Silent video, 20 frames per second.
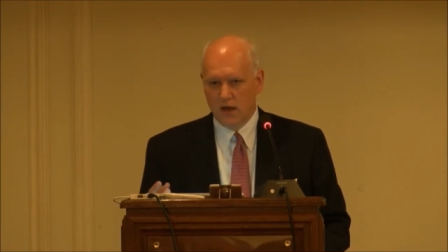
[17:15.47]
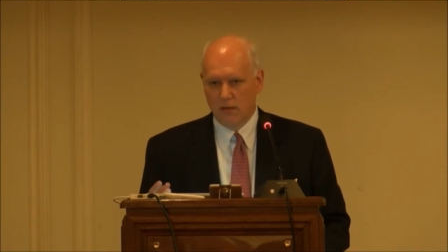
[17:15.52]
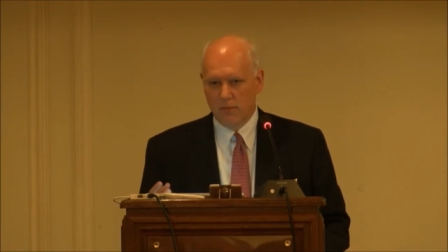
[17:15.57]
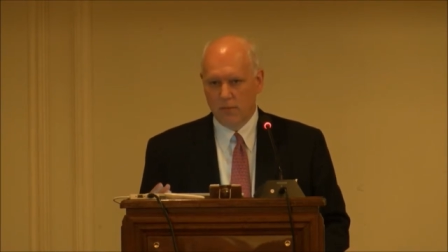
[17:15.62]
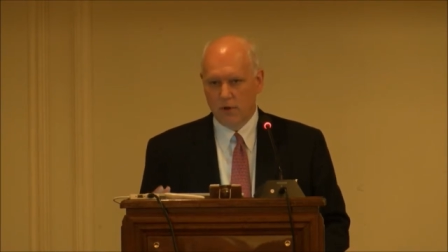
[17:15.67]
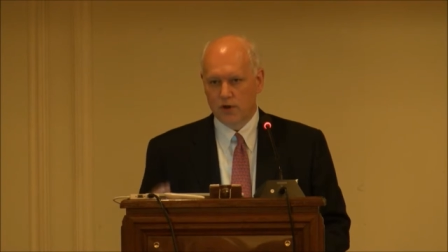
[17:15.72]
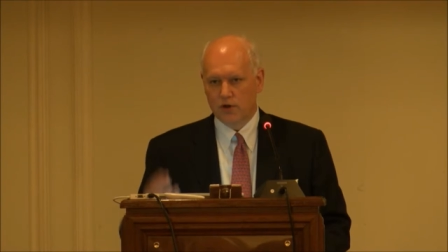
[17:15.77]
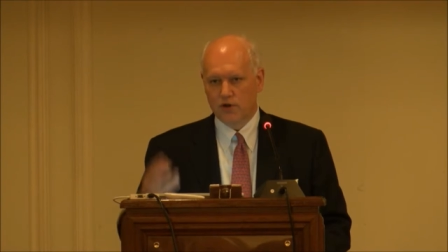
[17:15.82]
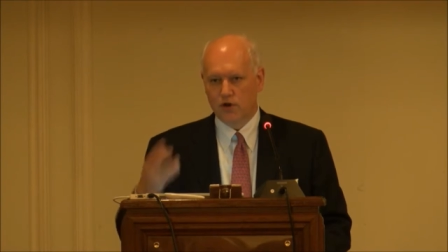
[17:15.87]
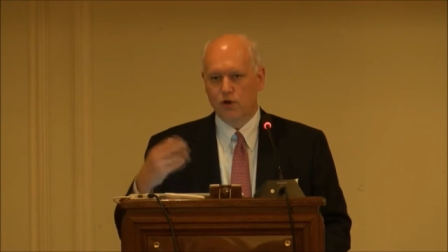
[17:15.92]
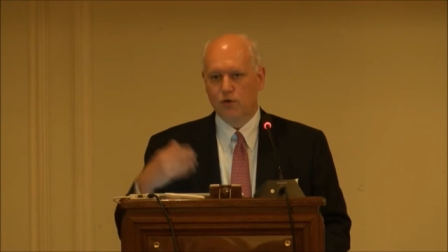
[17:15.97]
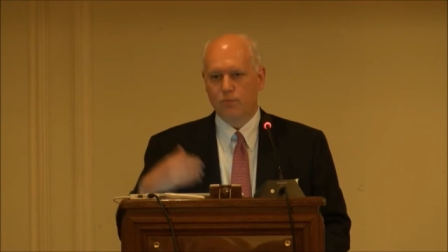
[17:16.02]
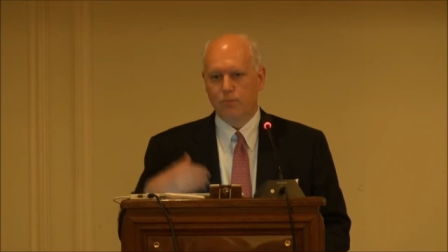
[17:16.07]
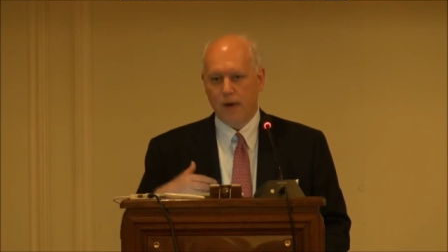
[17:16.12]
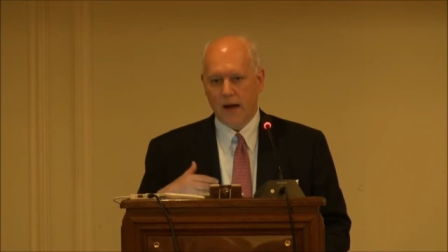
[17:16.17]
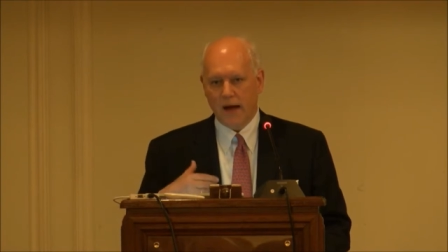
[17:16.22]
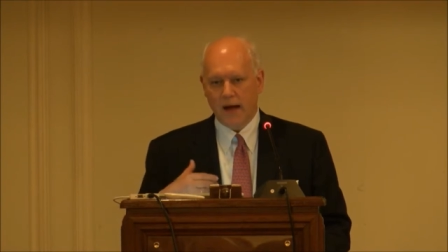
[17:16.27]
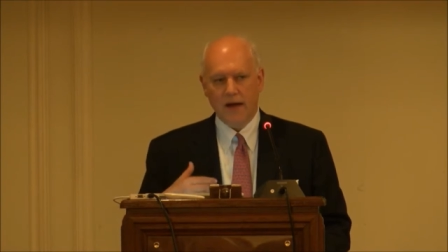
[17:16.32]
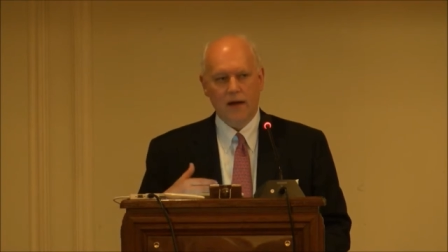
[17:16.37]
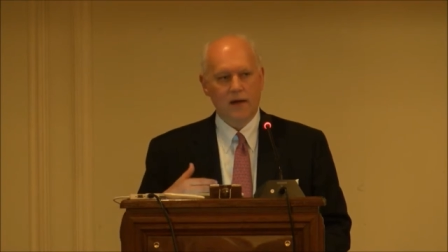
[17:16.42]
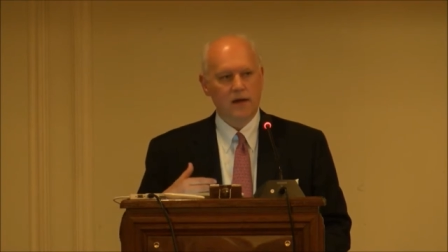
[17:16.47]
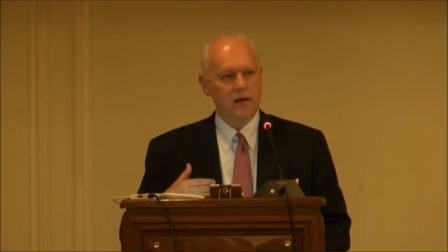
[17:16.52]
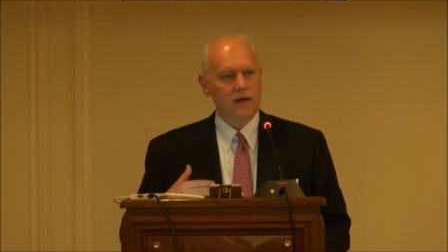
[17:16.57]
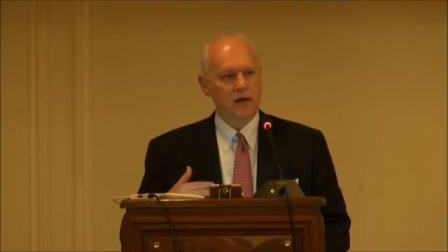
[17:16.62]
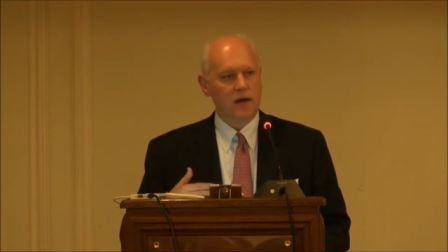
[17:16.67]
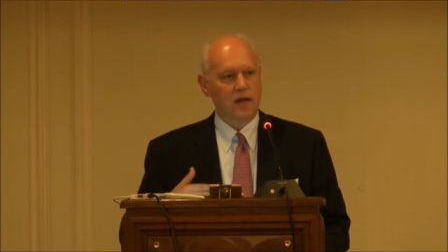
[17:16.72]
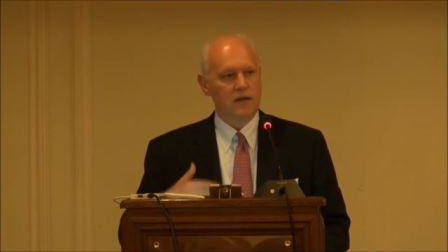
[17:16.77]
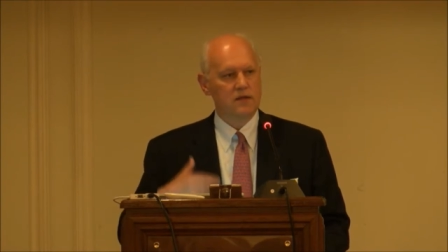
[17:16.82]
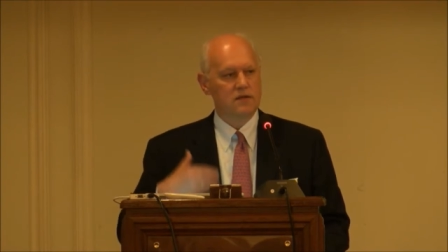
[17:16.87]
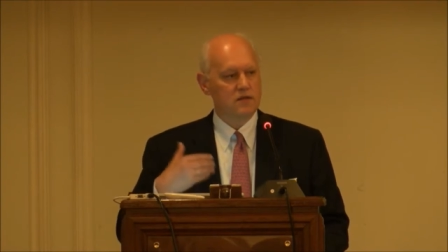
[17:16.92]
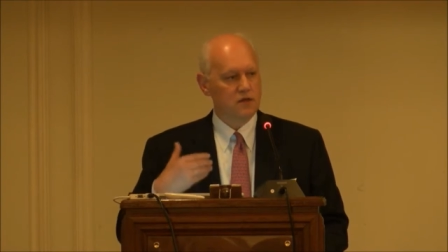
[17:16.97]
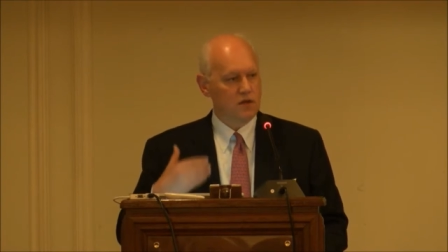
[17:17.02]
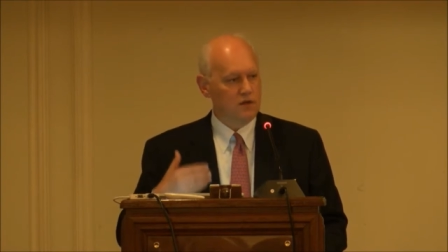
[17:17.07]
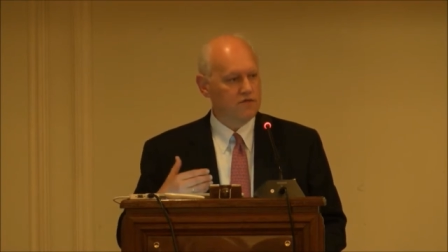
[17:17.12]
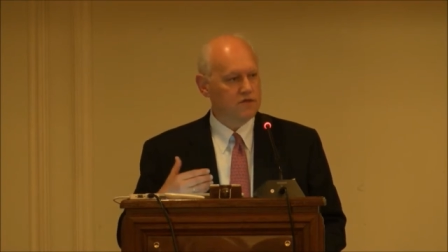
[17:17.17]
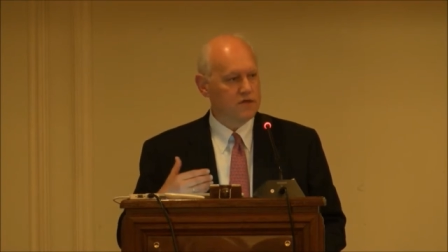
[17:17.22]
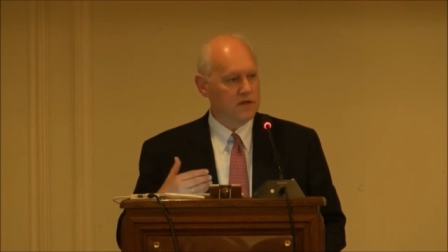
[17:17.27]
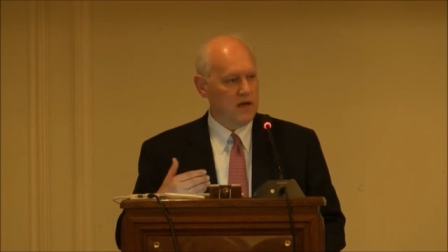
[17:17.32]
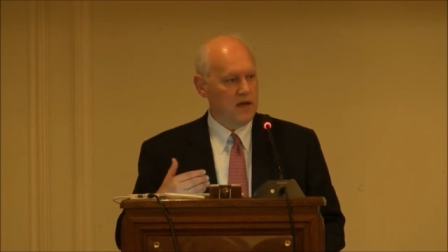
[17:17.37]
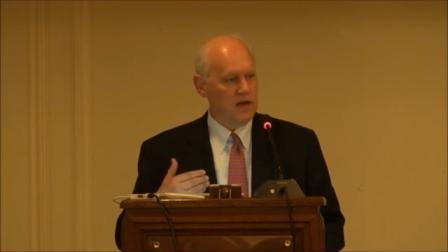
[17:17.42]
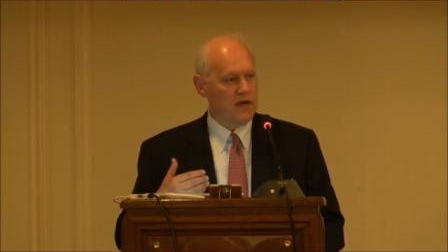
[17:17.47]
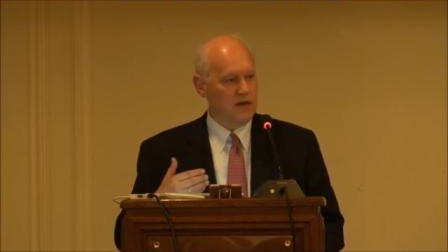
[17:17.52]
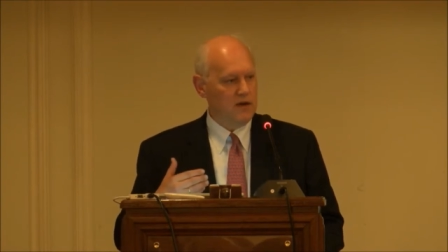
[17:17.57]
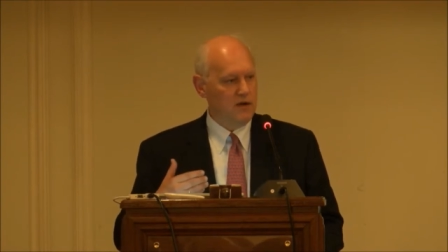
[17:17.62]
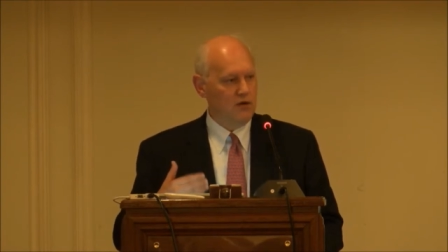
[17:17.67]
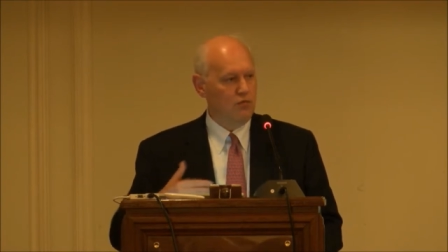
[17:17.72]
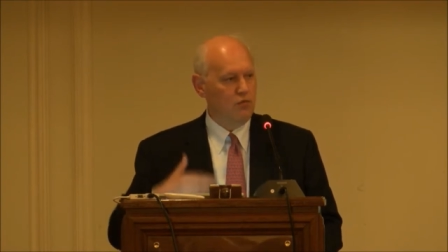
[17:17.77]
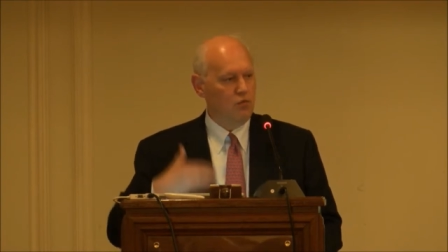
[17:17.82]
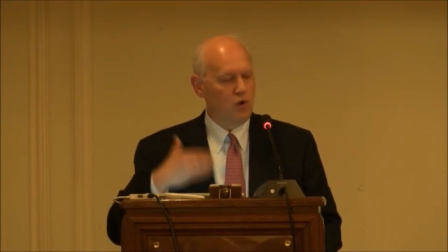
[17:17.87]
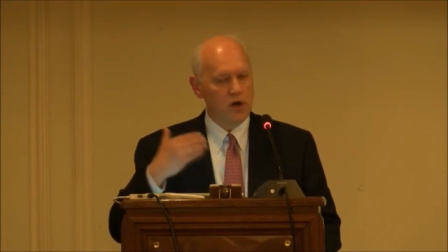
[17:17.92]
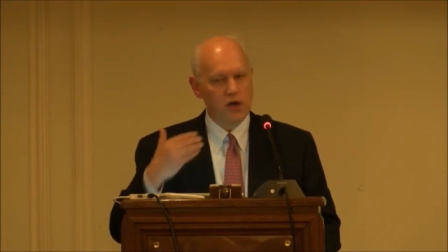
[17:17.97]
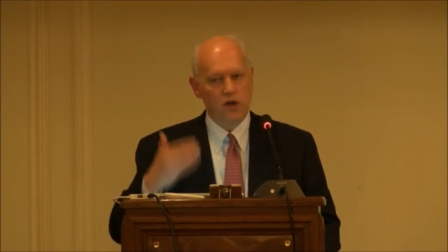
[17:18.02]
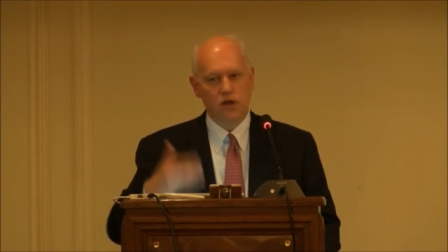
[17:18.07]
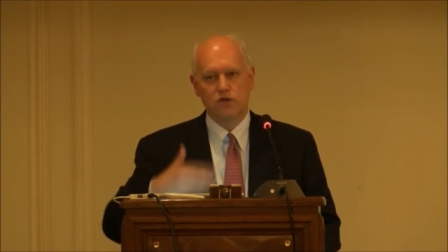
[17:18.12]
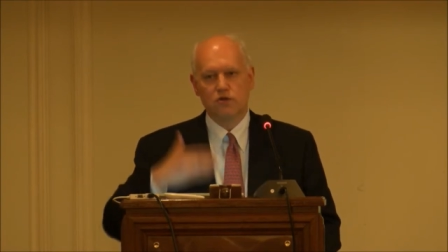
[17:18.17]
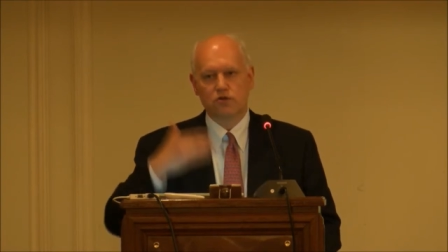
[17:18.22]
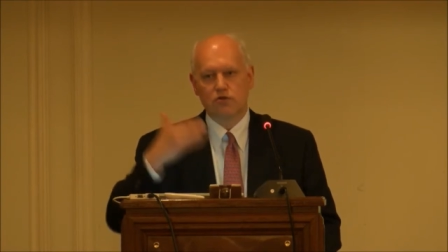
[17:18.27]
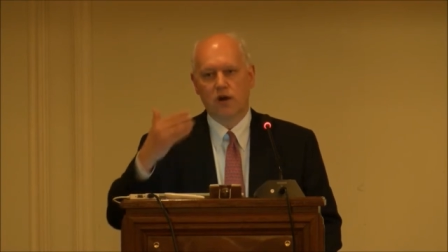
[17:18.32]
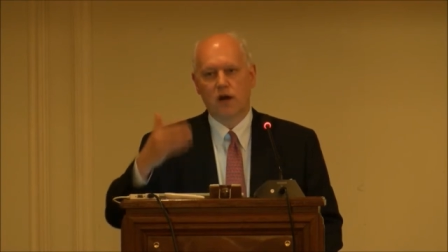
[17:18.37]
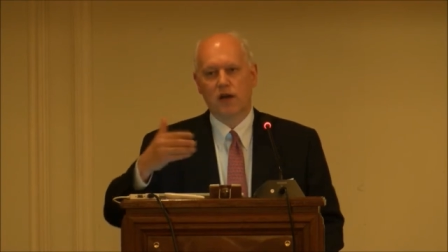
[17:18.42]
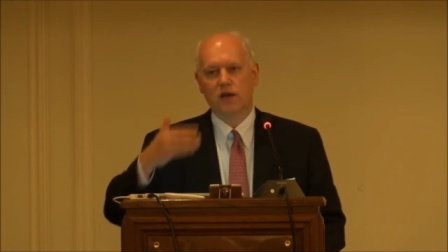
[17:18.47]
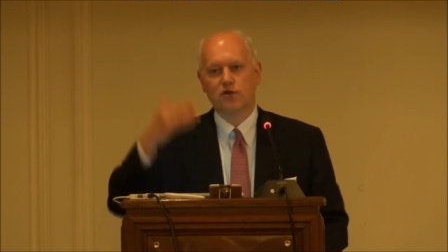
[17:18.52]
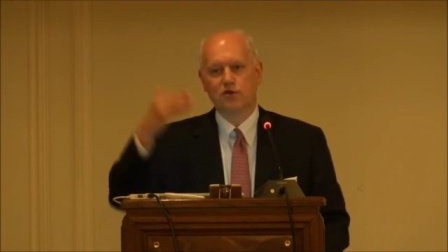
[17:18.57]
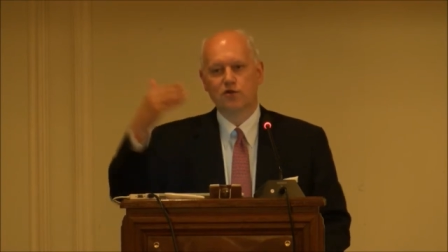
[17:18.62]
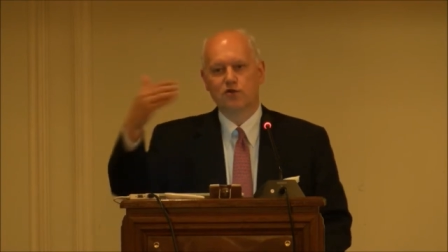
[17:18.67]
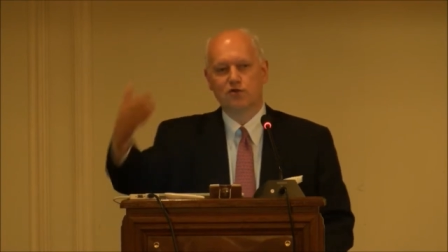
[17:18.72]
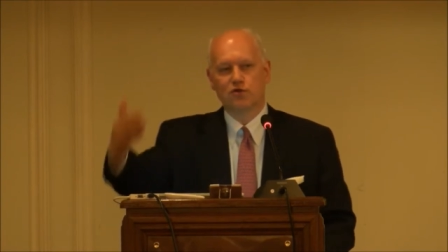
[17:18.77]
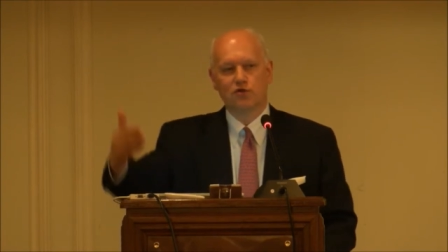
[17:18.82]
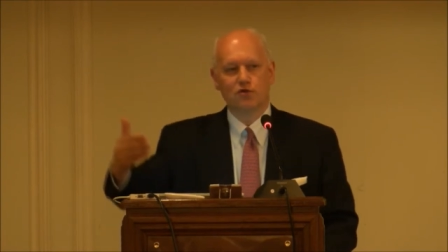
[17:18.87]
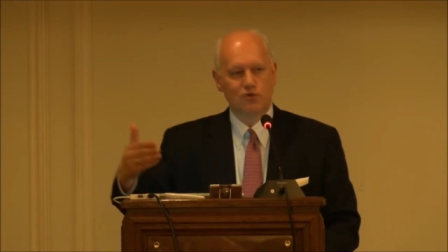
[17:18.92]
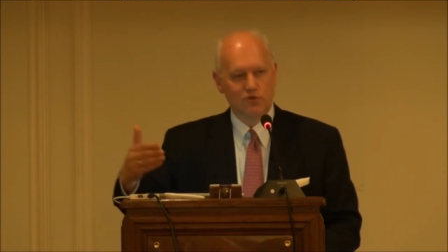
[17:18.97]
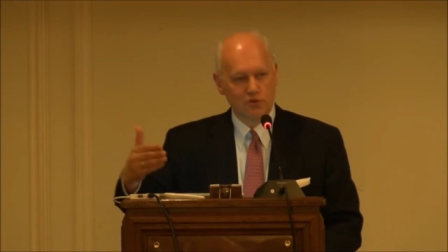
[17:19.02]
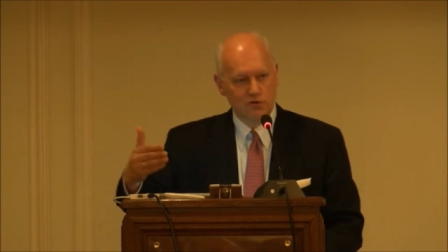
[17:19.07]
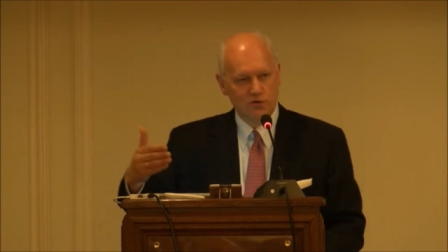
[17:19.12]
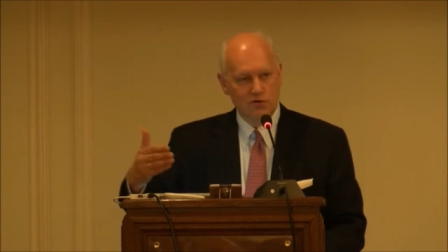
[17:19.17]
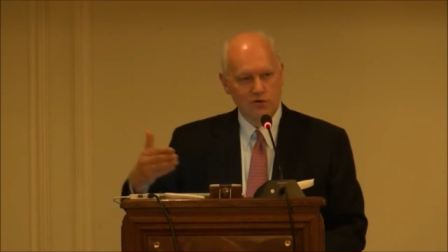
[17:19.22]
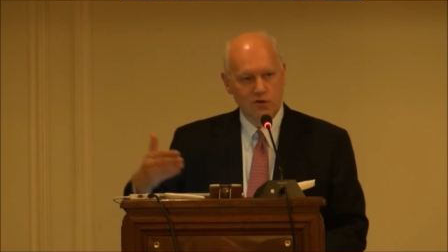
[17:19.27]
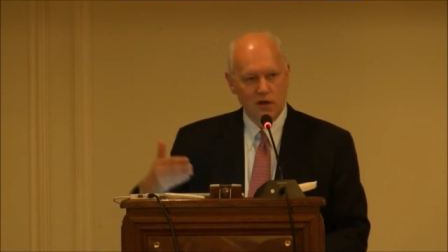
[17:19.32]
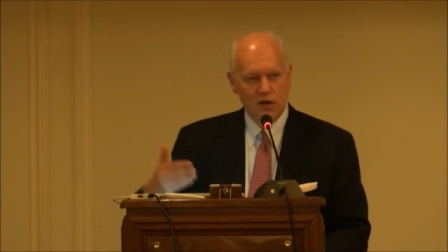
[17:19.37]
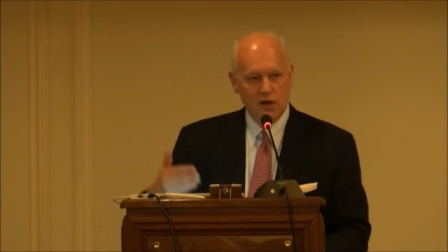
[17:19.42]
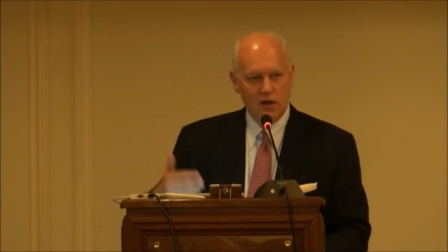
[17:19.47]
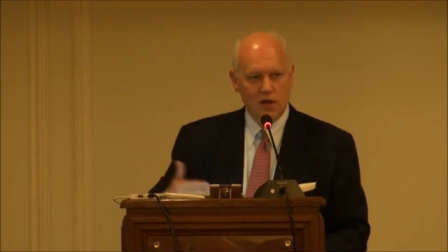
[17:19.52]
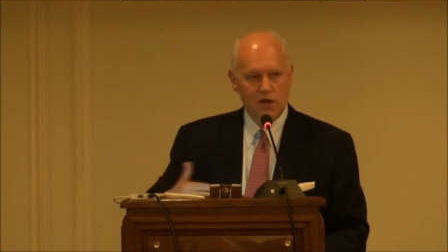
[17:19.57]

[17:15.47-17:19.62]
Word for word: but go back and sort of saying, you know, what are you trying to do?